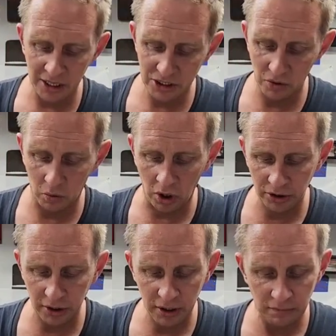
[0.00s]
is it
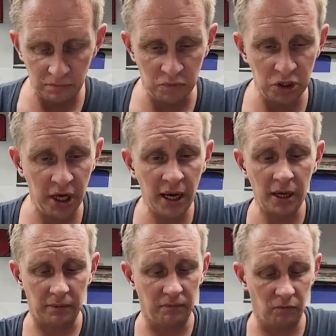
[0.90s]
worth it?
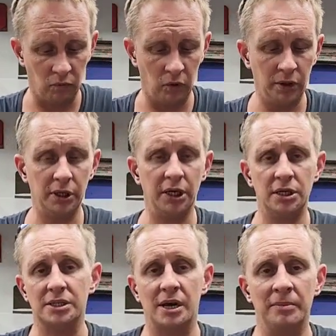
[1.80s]
Yeah, really
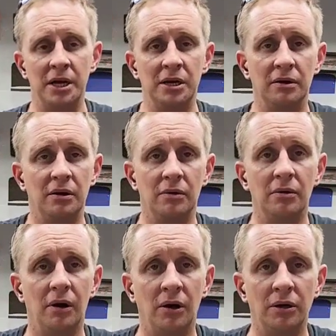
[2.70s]
is. I mean,
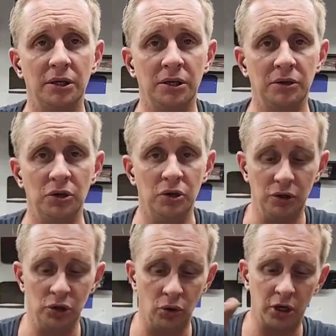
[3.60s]

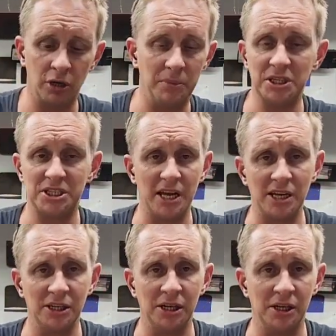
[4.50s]
you're going to be
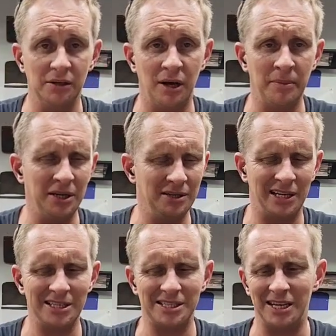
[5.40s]
sending it. I mean,
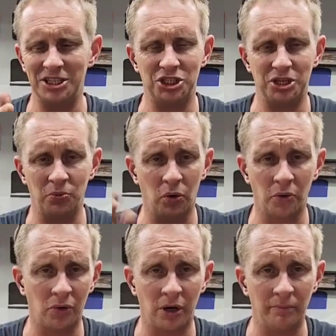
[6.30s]
like I said, I just did
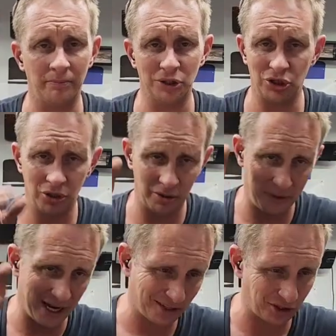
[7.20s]
one run, but you're going to
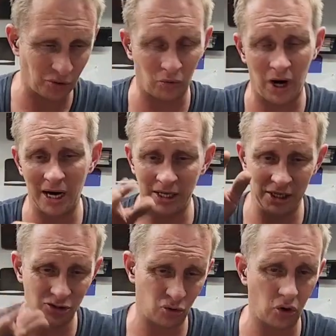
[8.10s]
be out there riding
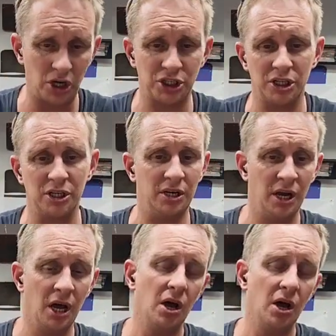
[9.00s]
it, crushing it.